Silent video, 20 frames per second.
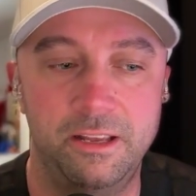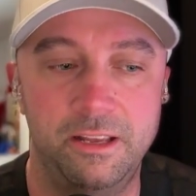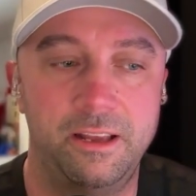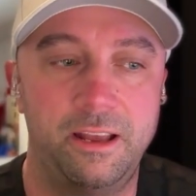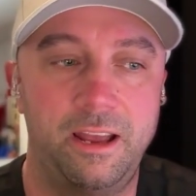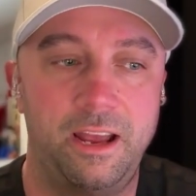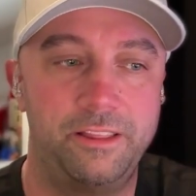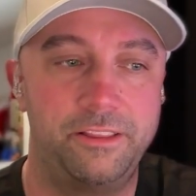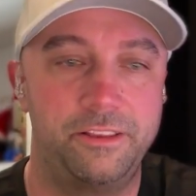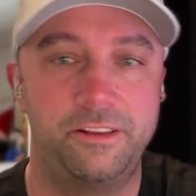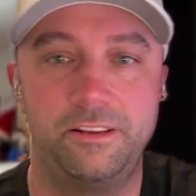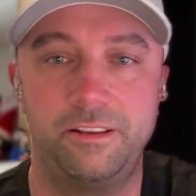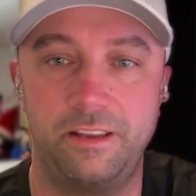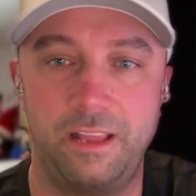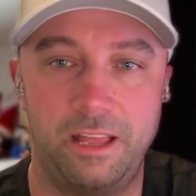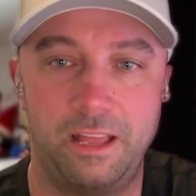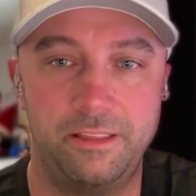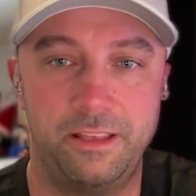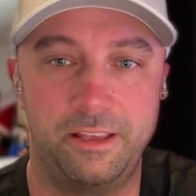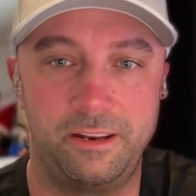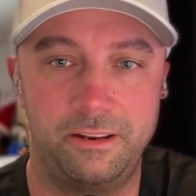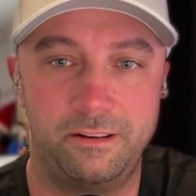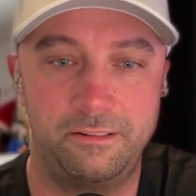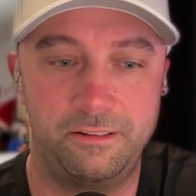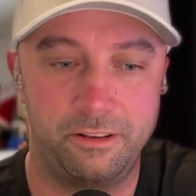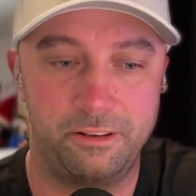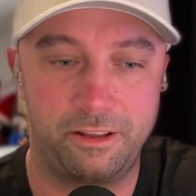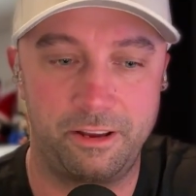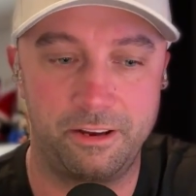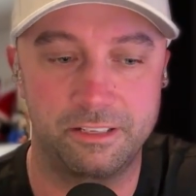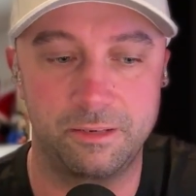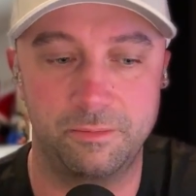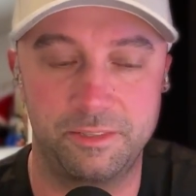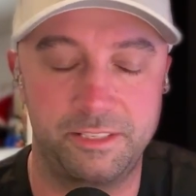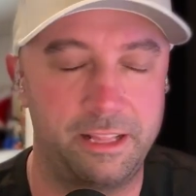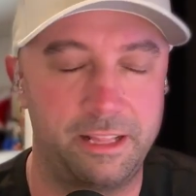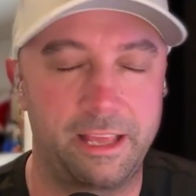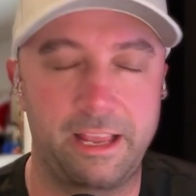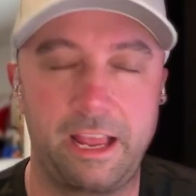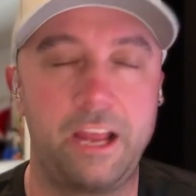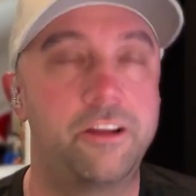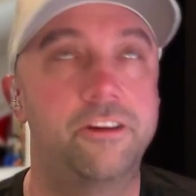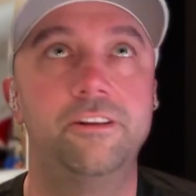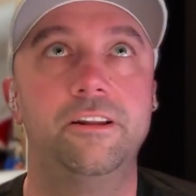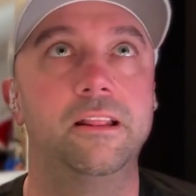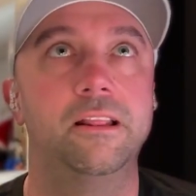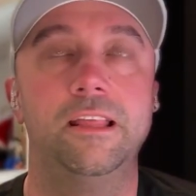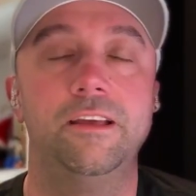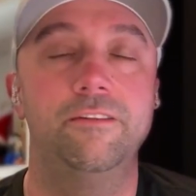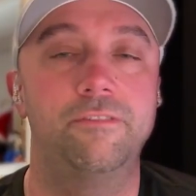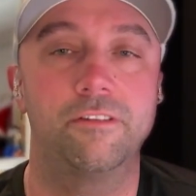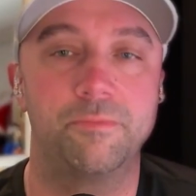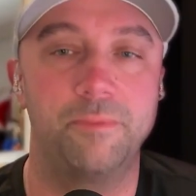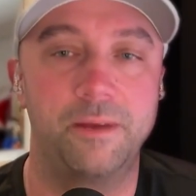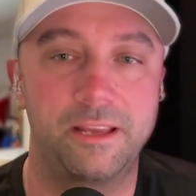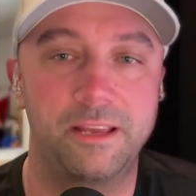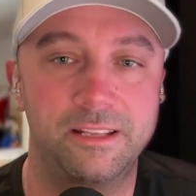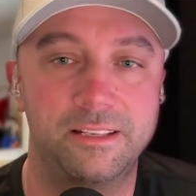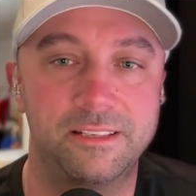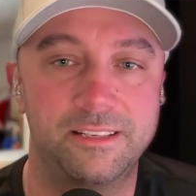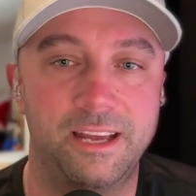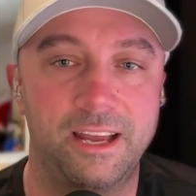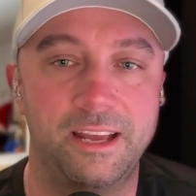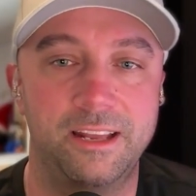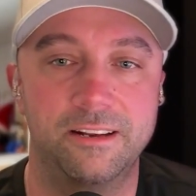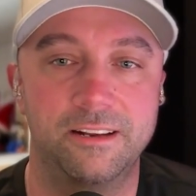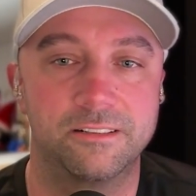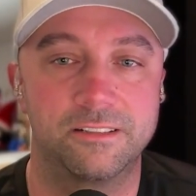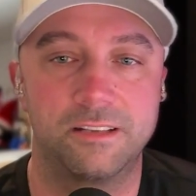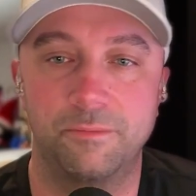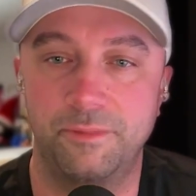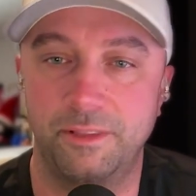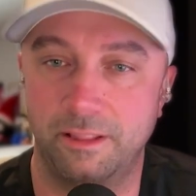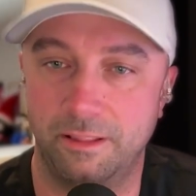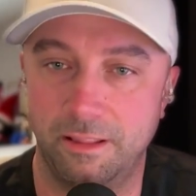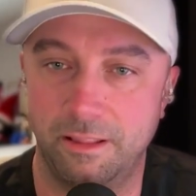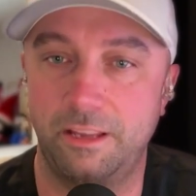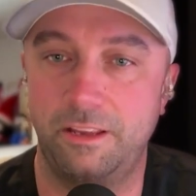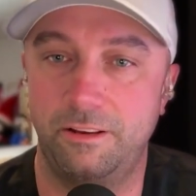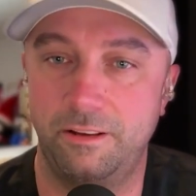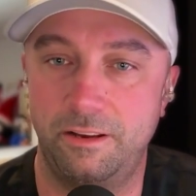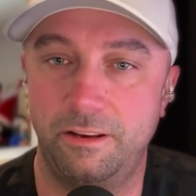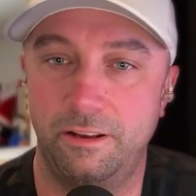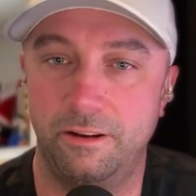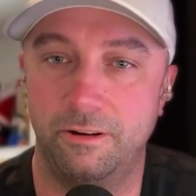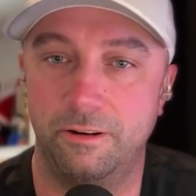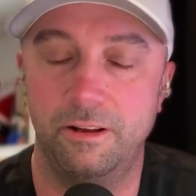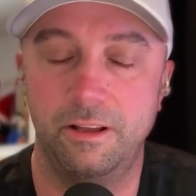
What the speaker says: And then you'll hear someone say like, I couldn't live if my kids died or something, like, you know,